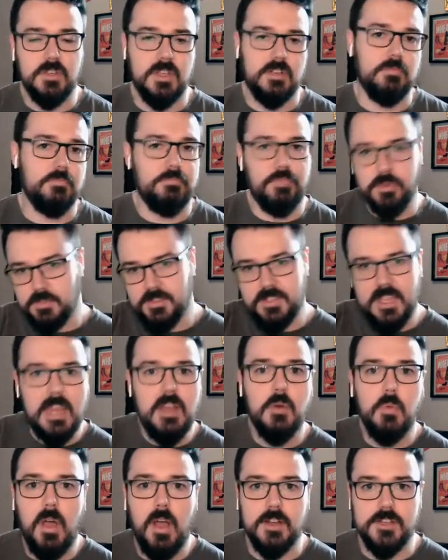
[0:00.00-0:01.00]
You can
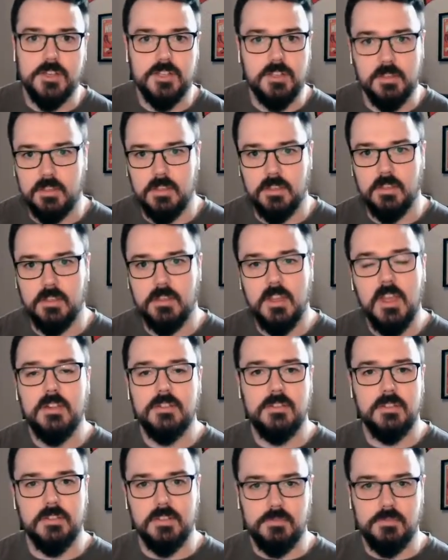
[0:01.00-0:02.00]
set your watch to the
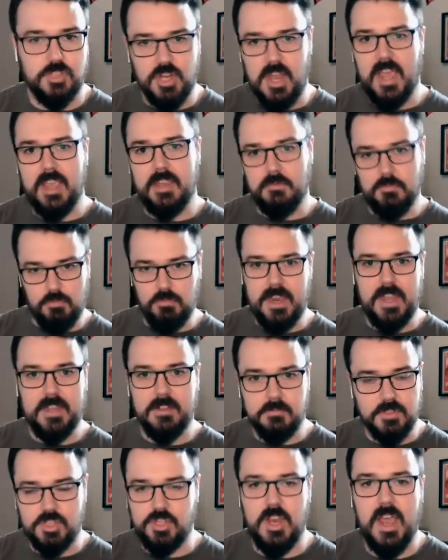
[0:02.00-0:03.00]
giant
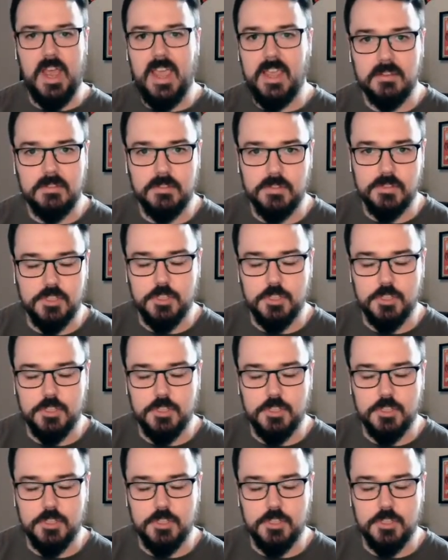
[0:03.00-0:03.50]
red giant,